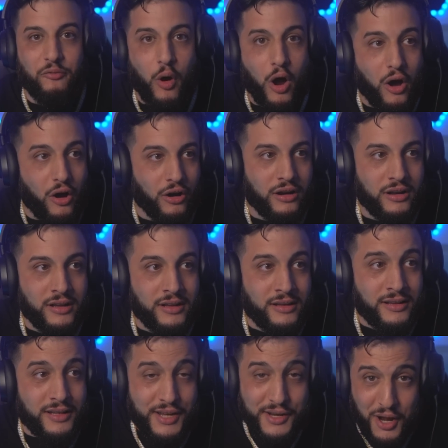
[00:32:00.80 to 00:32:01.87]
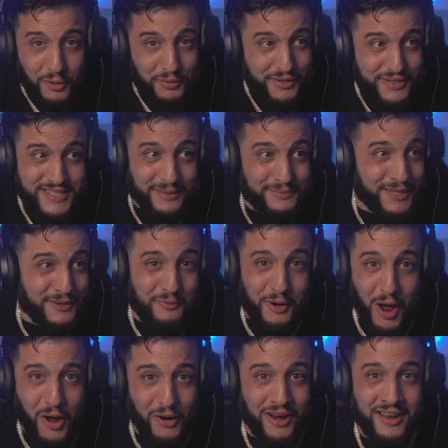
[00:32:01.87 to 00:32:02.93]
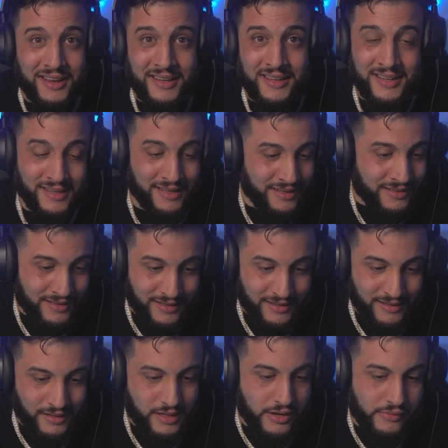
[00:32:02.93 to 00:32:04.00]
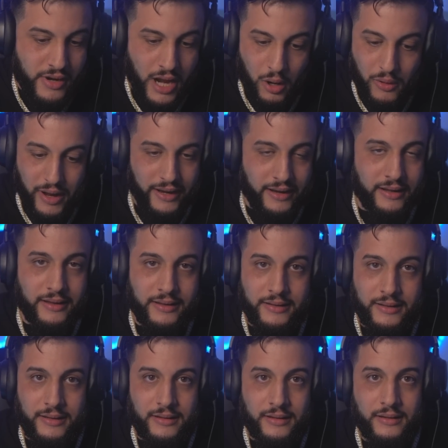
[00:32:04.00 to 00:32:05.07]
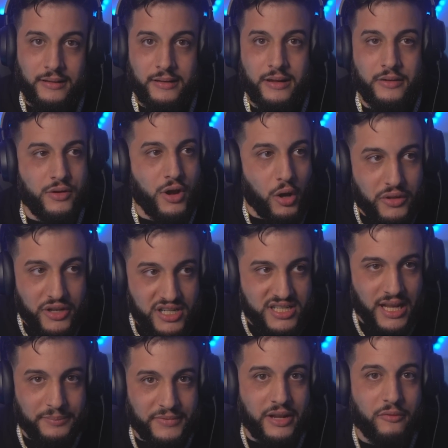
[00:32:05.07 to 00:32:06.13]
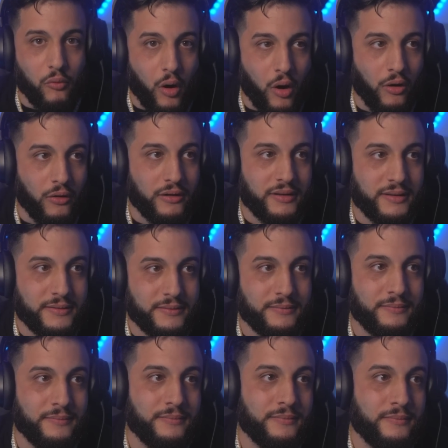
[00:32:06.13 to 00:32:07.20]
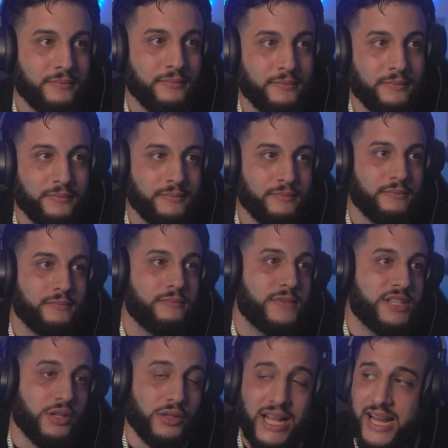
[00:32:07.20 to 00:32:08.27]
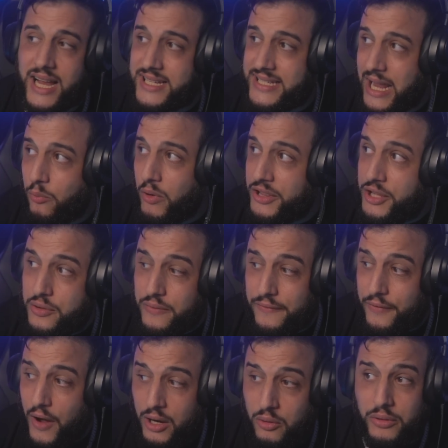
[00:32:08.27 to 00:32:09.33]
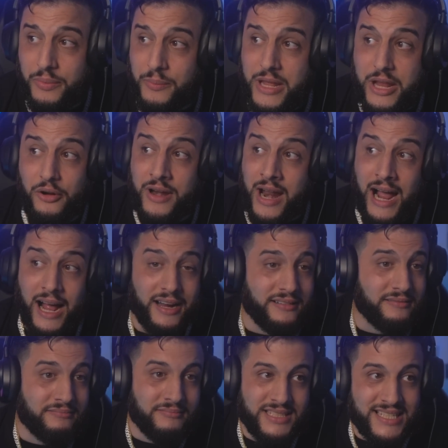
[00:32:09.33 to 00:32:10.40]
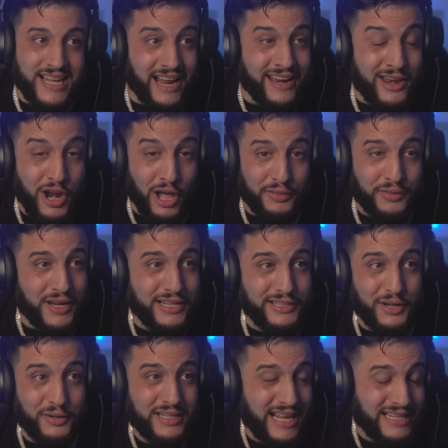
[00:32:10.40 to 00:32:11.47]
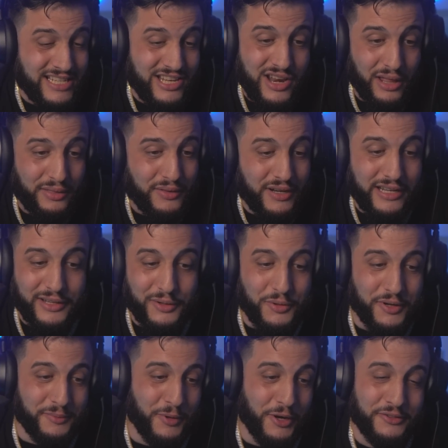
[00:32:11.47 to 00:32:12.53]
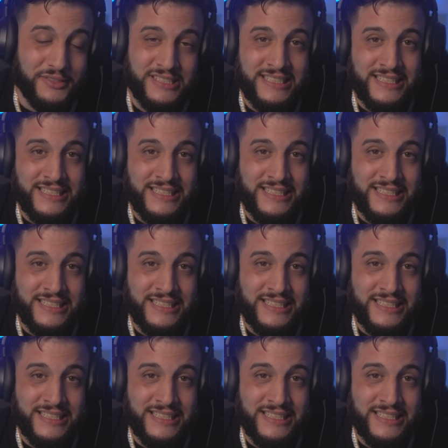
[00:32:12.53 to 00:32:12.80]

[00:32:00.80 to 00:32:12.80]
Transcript: wrong. You know there's something wrong. You know it. You know there's something wrong. So like I said, whether you fuck with me or not, it's got nothing to do. This has nothing to do with it, bro.